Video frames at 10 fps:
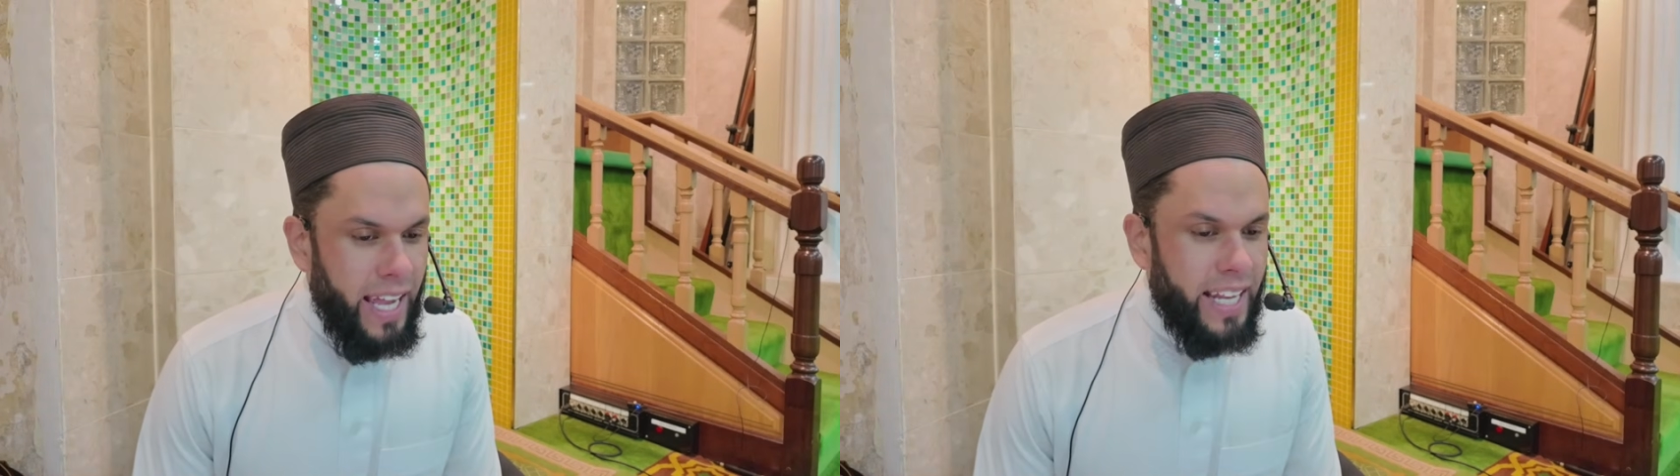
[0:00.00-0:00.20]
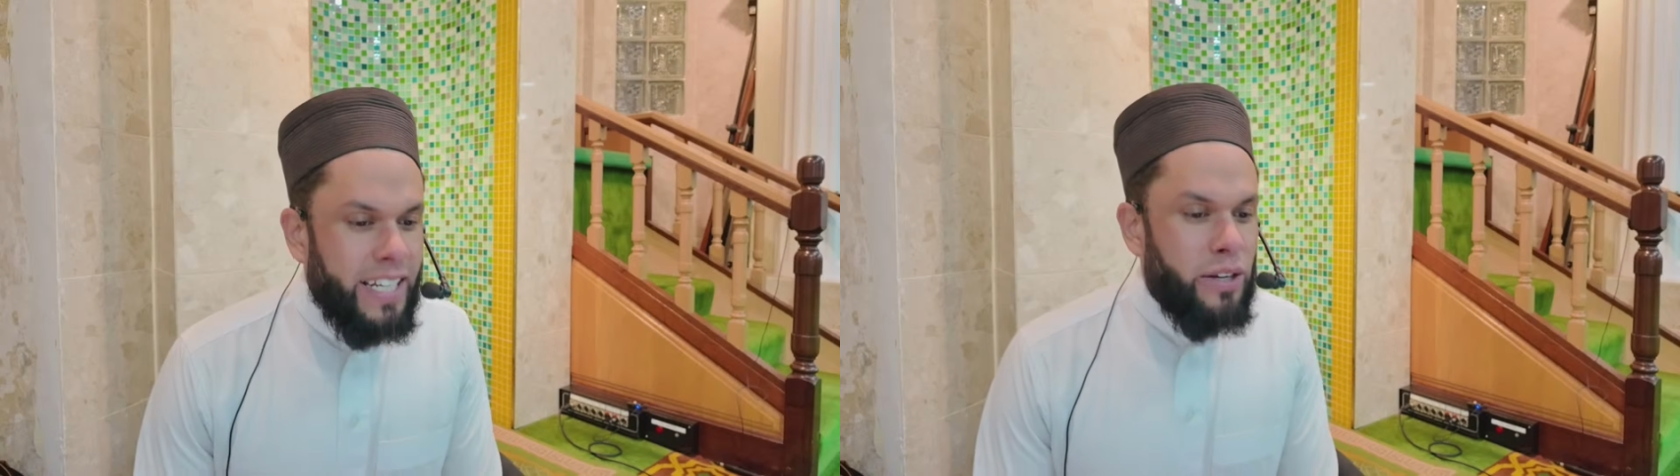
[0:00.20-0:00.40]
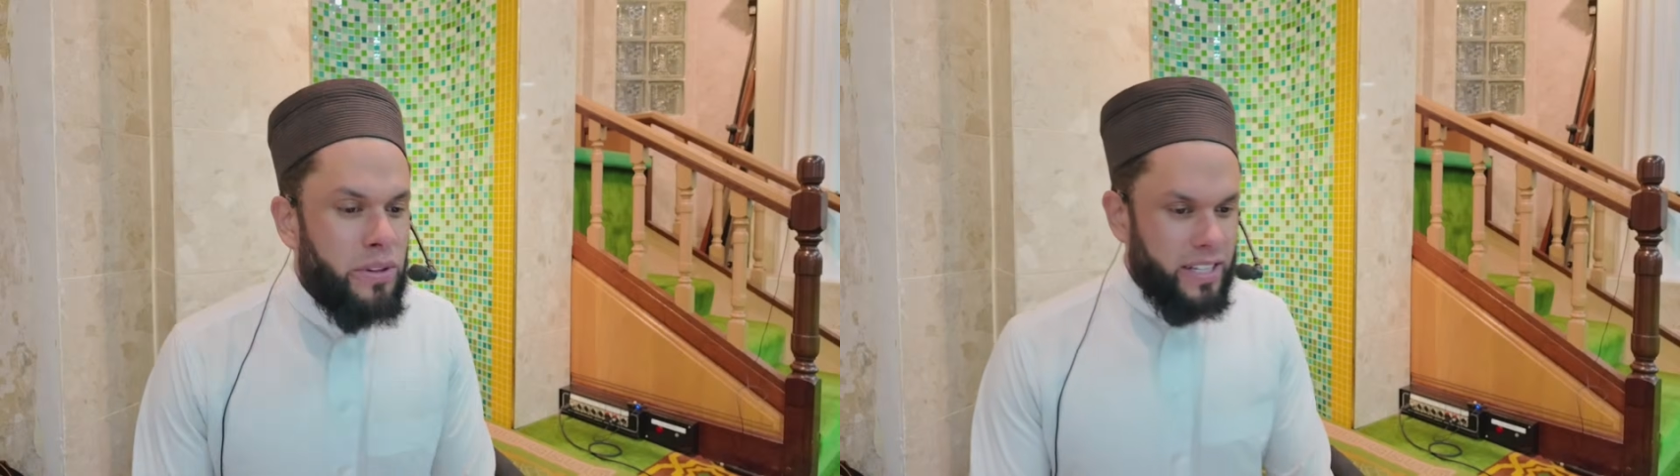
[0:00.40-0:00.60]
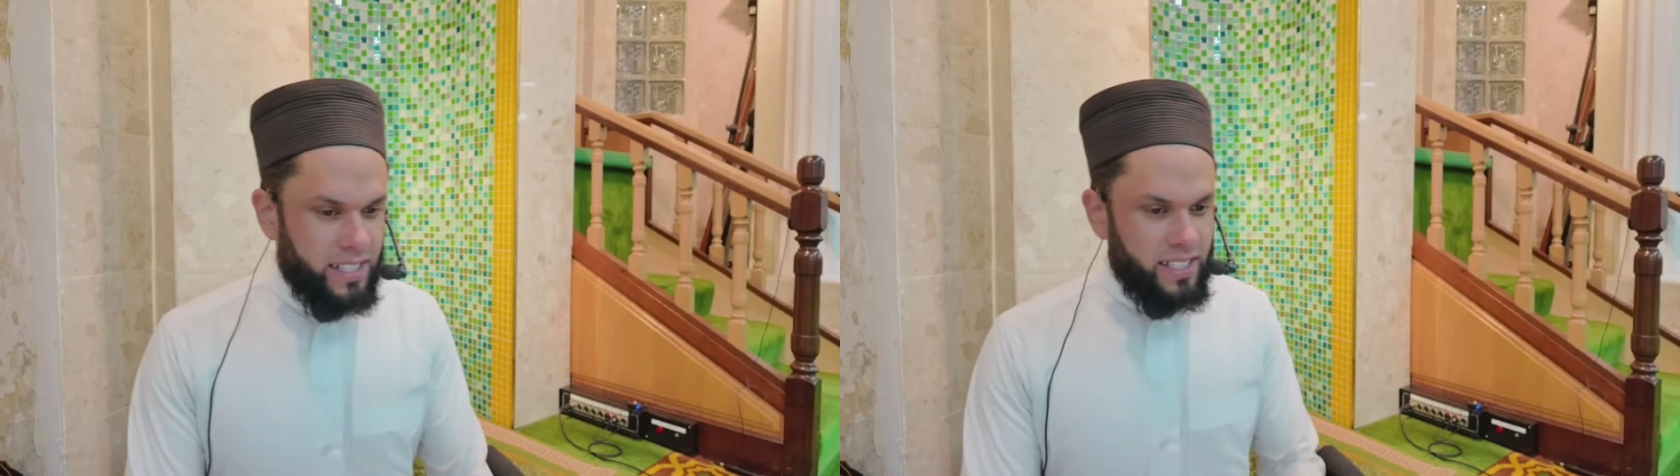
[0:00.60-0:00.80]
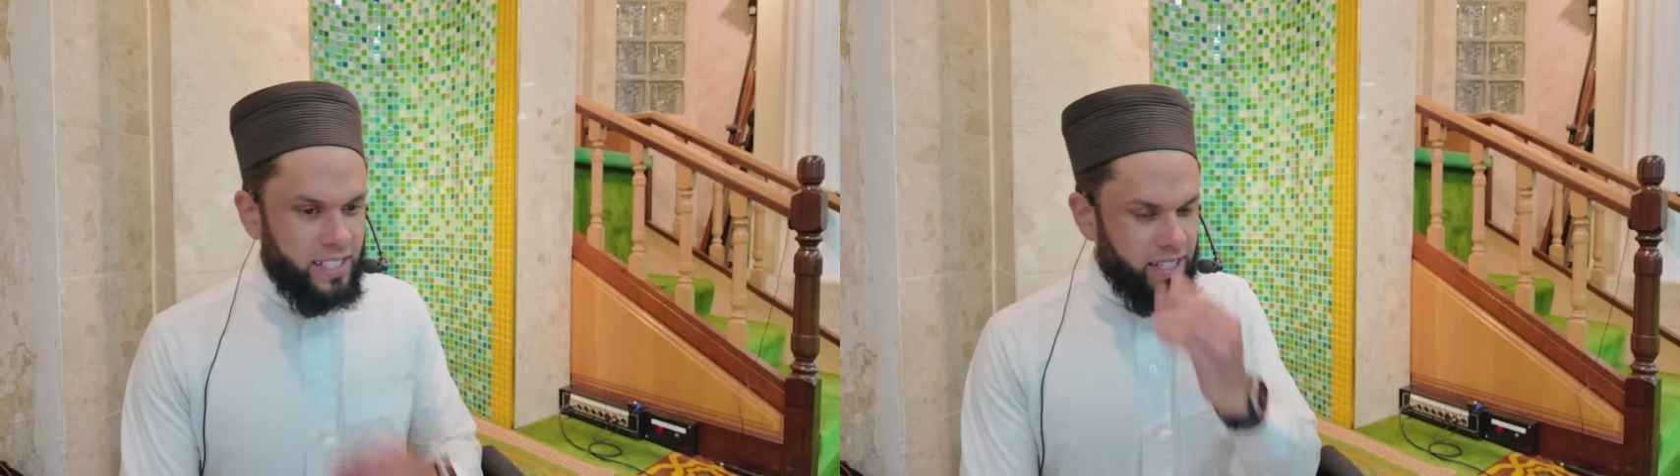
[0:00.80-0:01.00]
And know
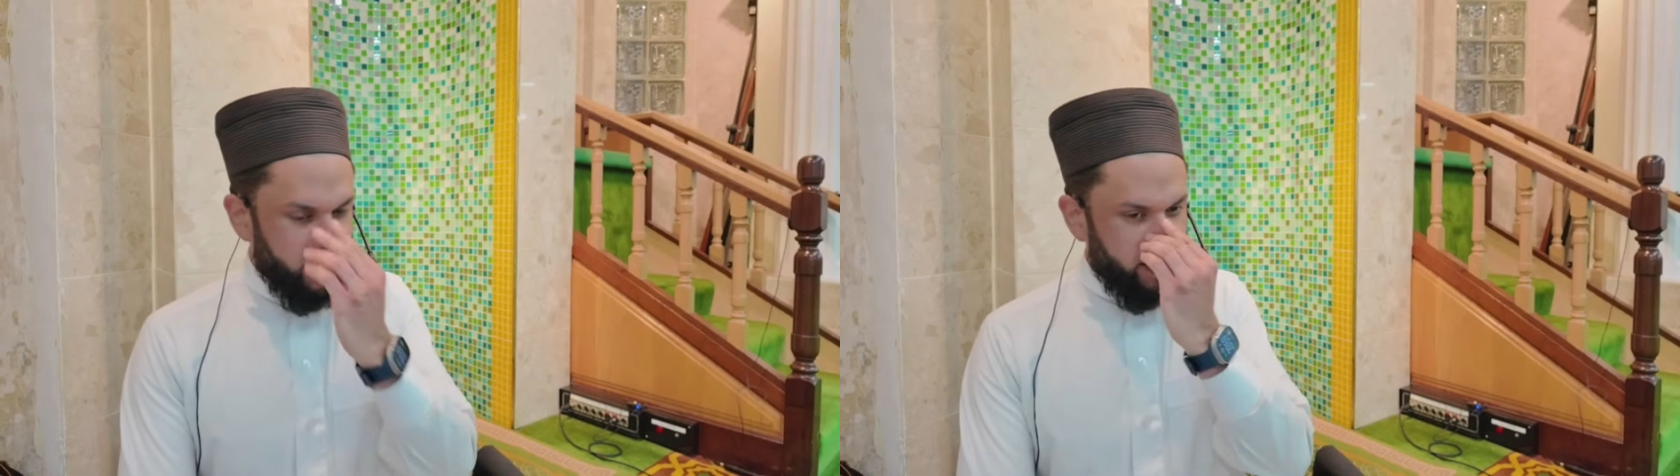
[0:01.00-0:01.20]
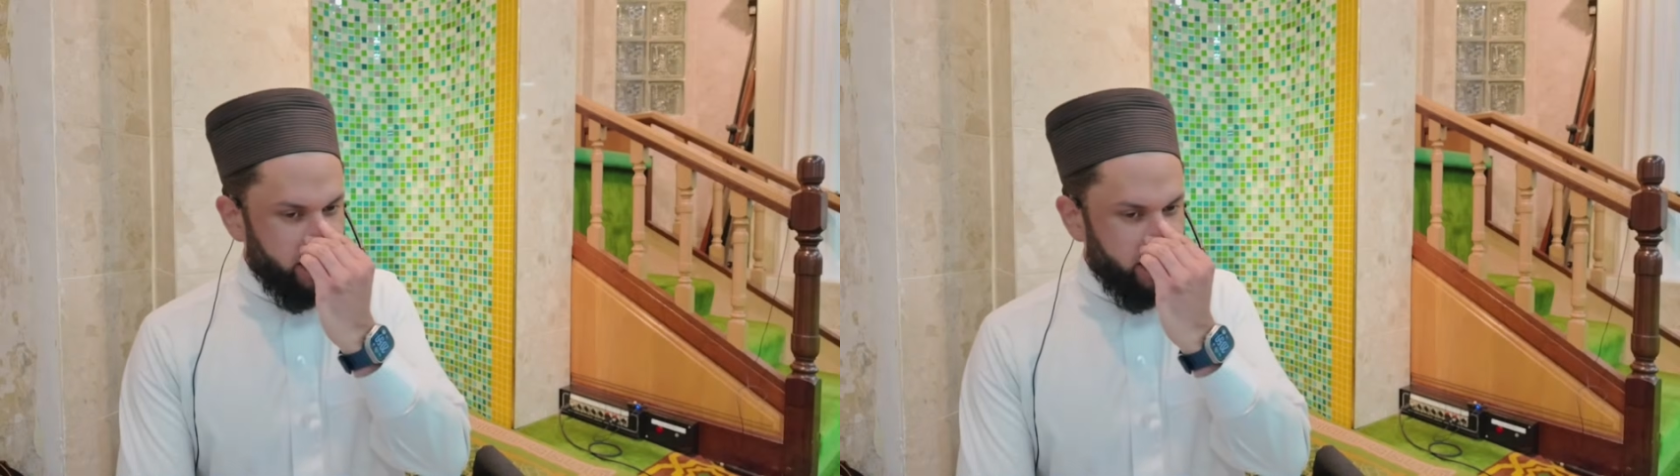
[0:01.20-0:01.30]
this,